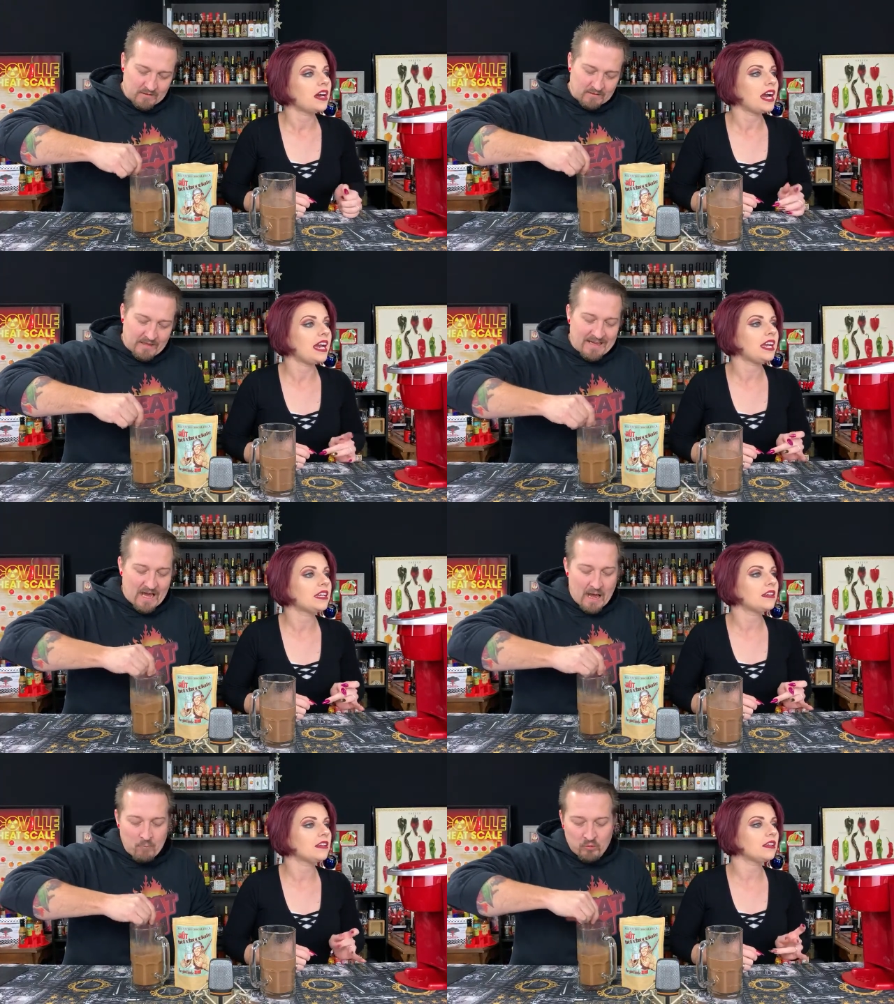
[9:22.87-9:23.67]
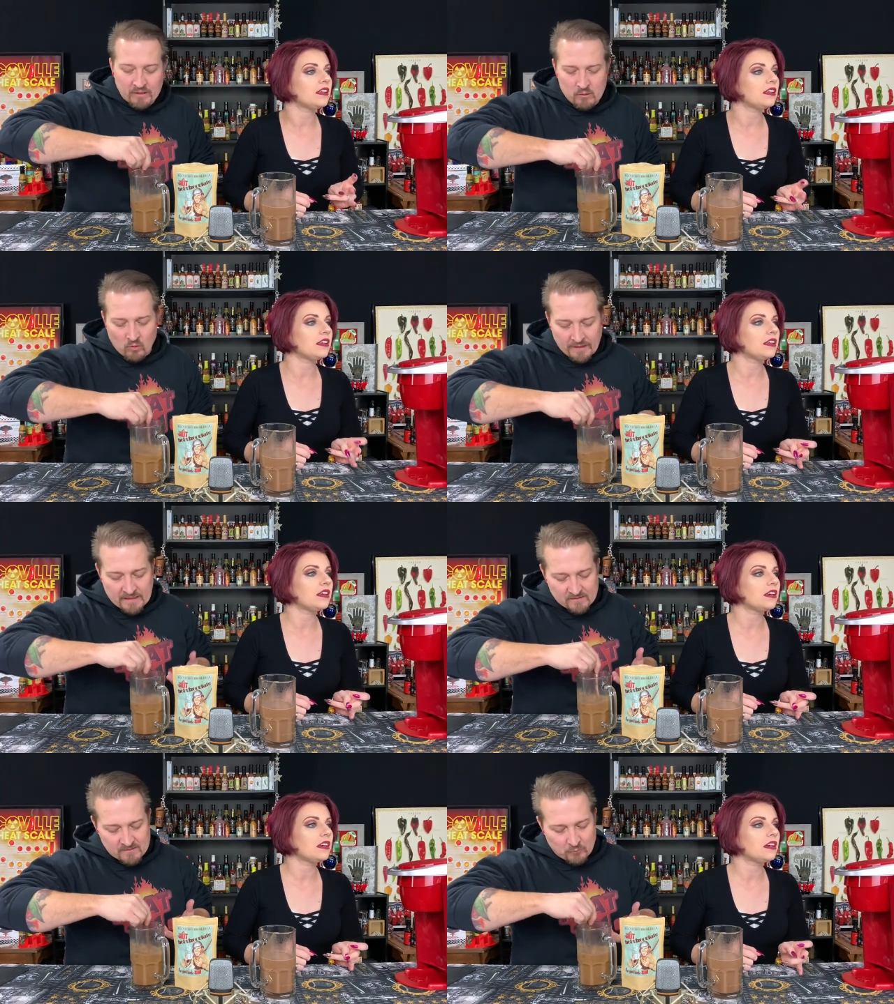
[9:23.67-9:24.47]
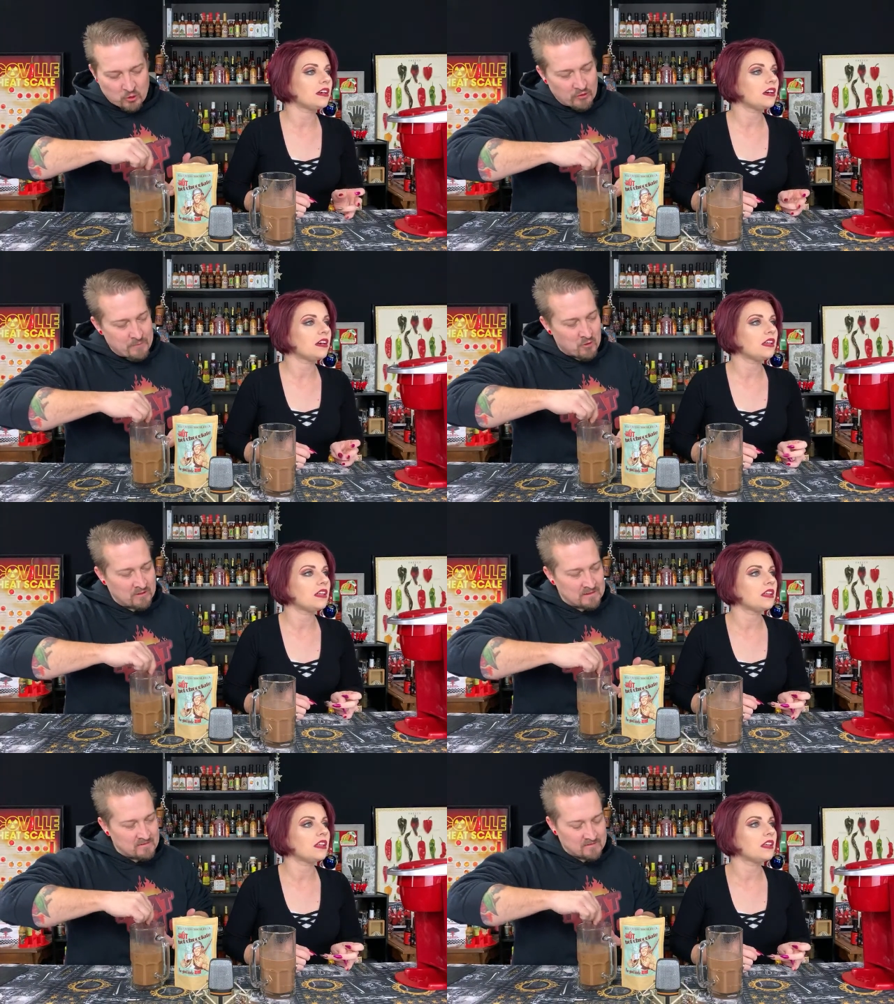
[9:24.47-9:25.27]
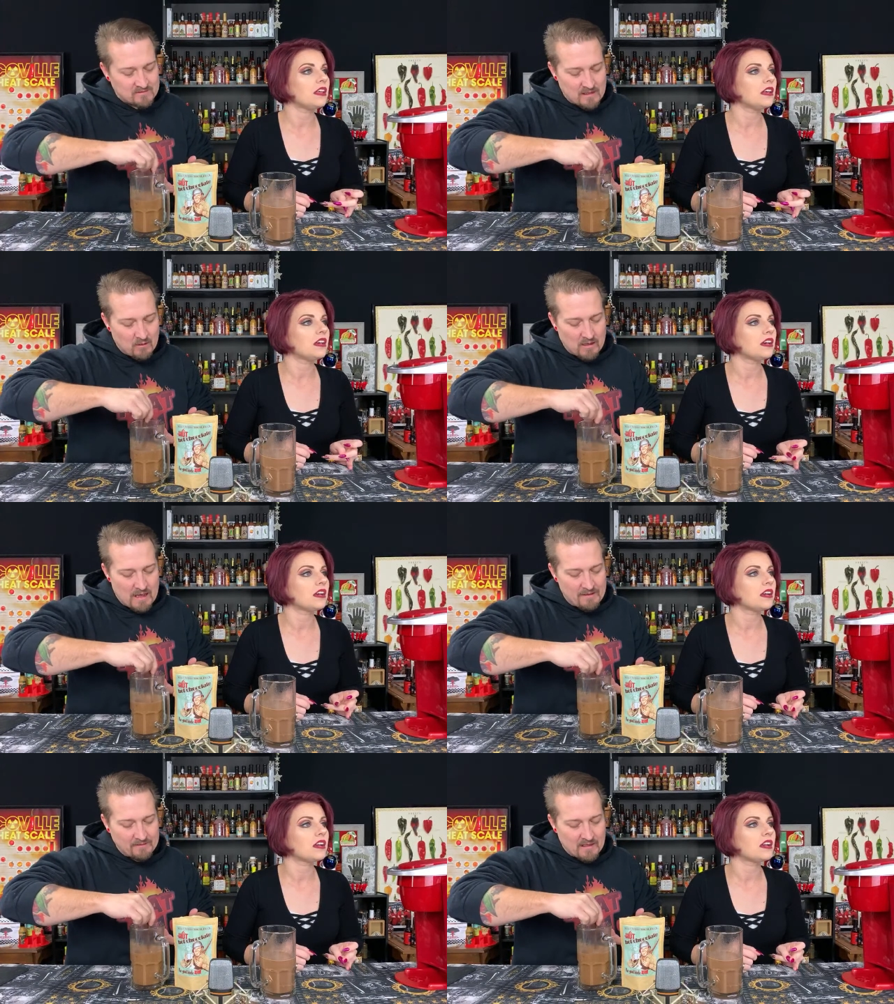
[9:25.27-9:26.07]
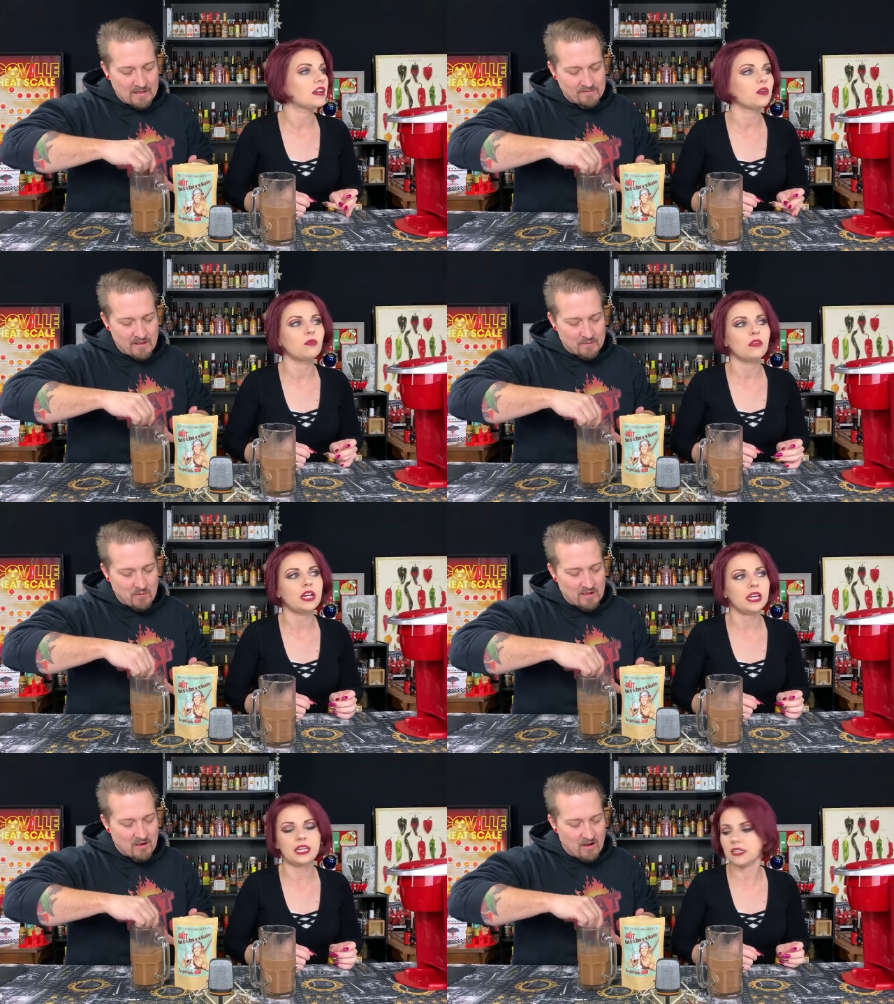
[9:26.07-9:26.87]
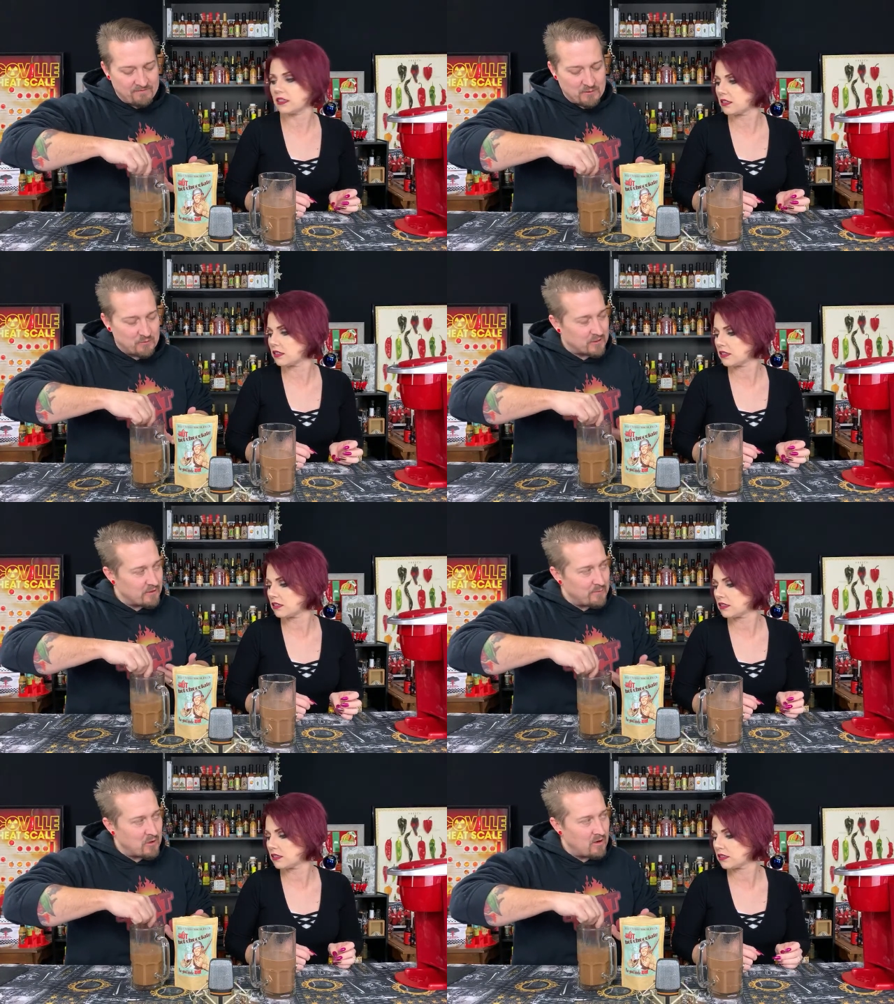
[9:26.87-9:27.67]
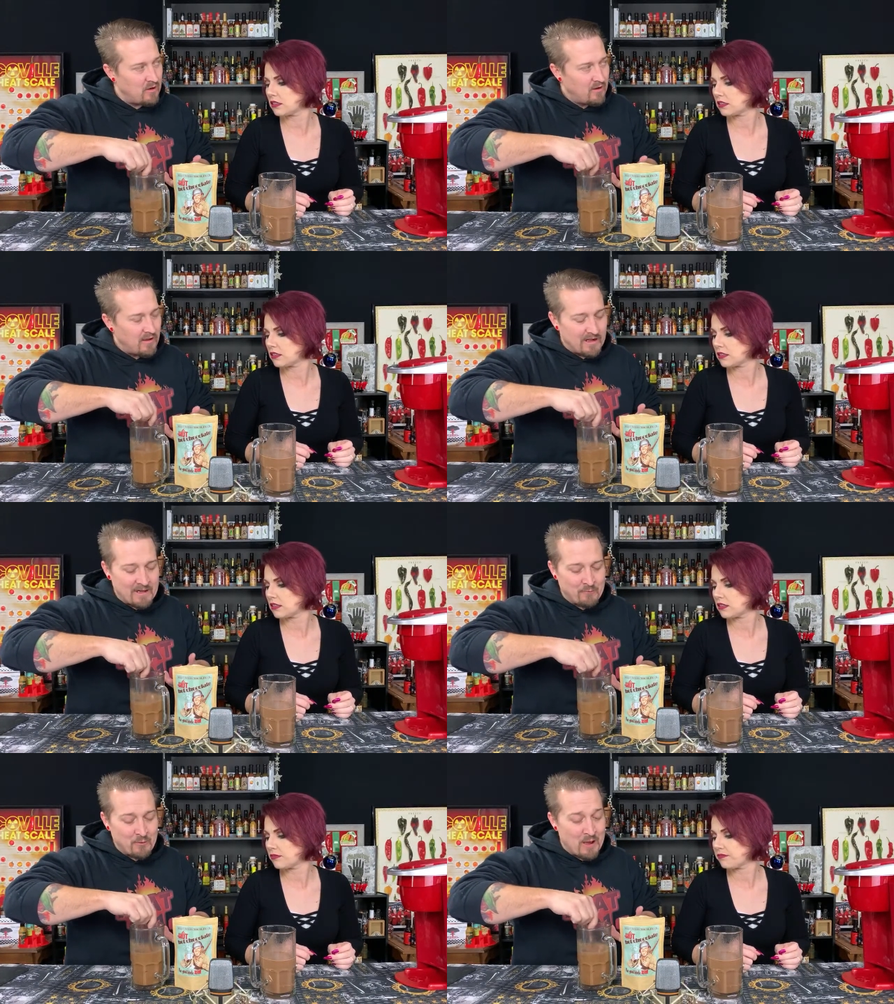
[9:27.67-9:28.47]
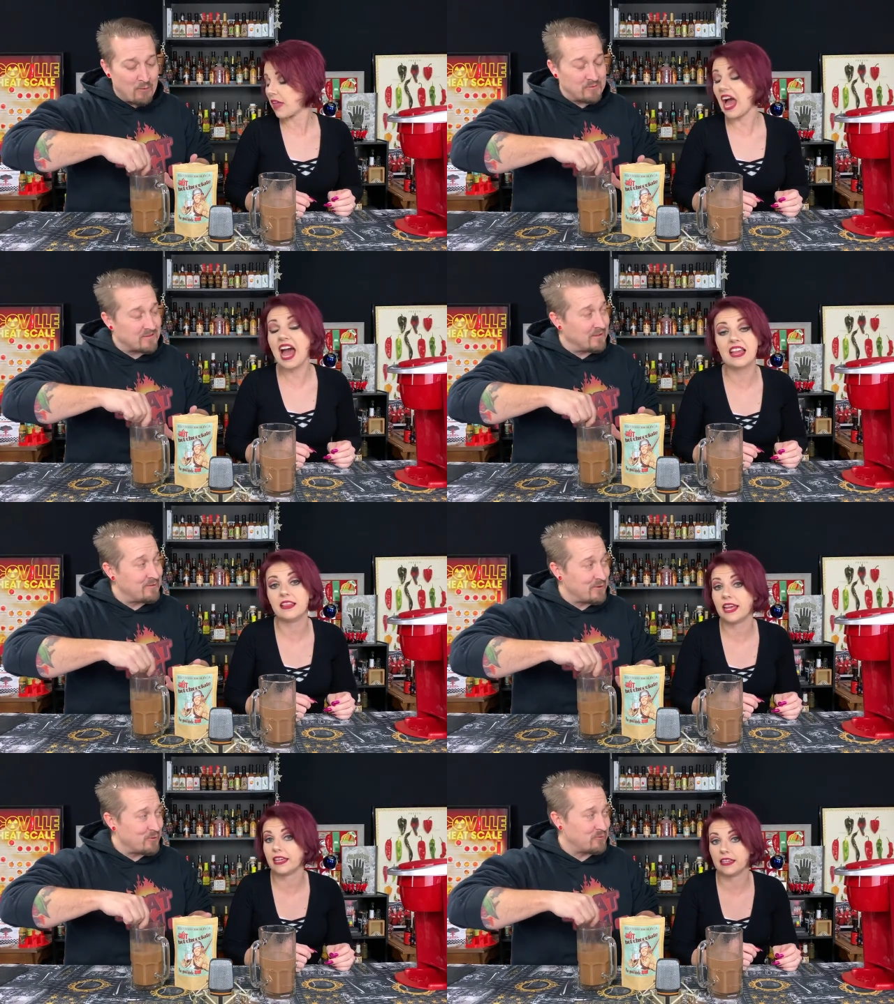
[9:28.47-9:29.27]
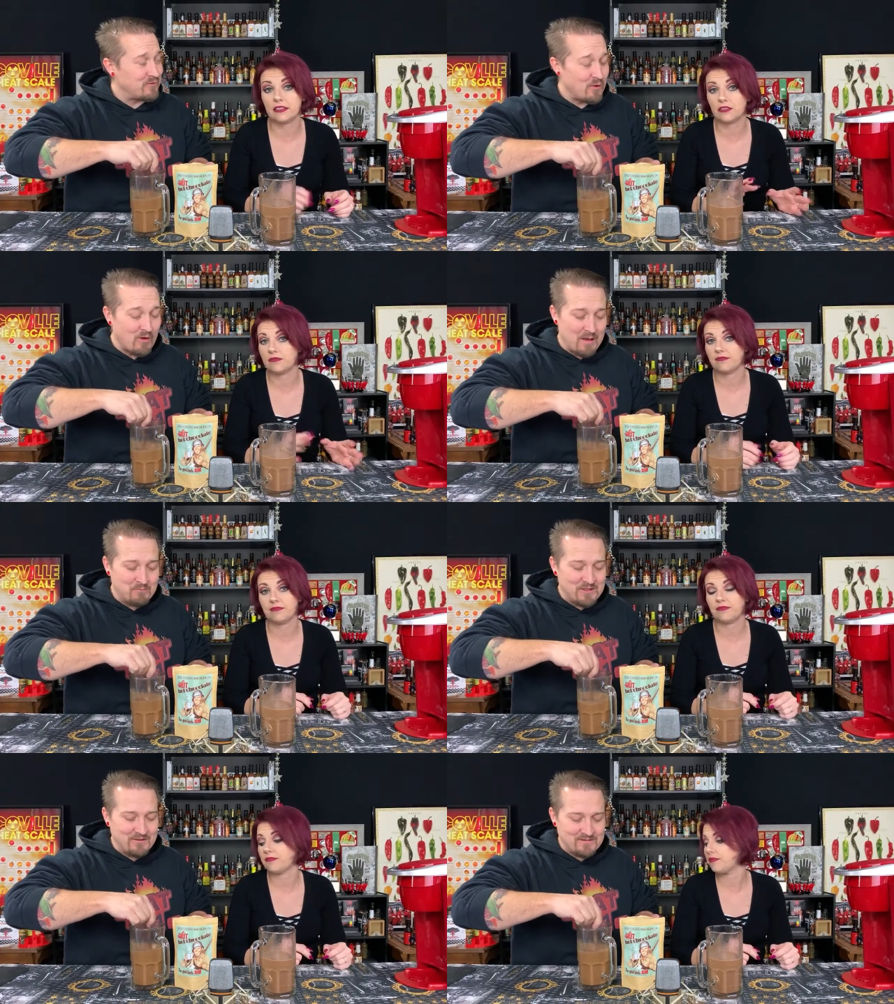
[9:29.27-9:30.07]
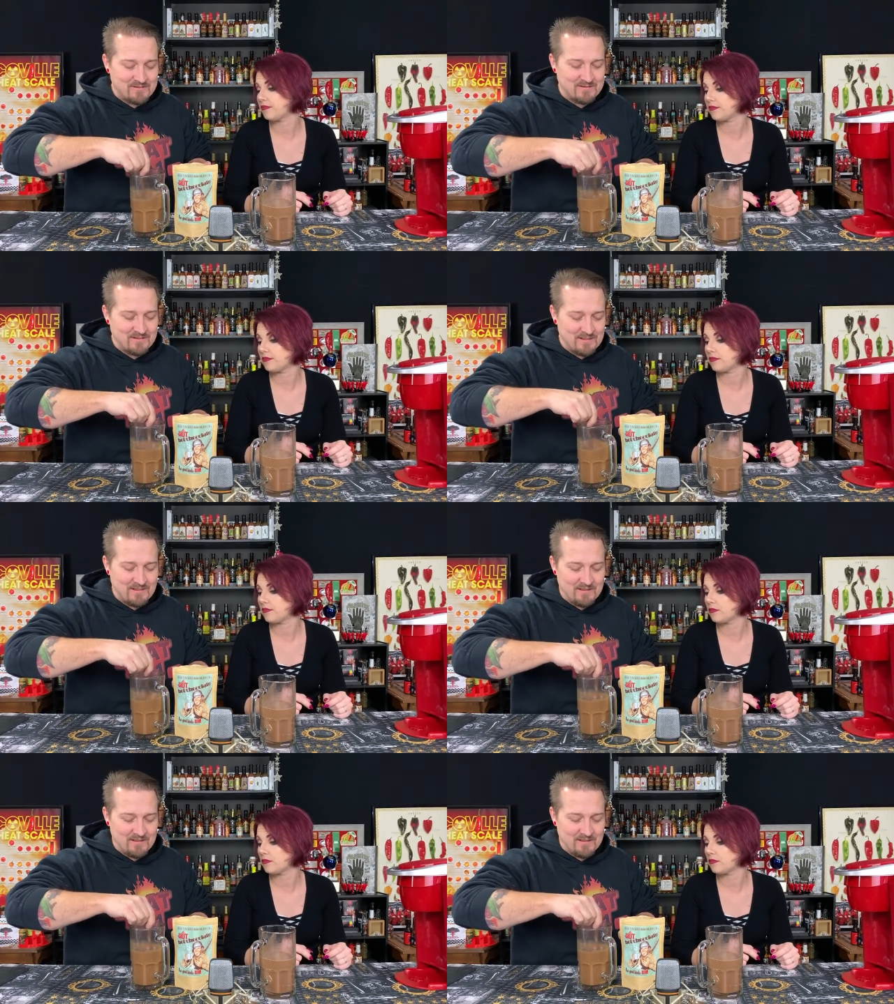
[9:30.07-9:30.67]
Speaker 1: like I really want to get some creamer in this because I don't I I take why? my coffee with creamer and I don't know how it's gonna like do. It. So I'm curious to see.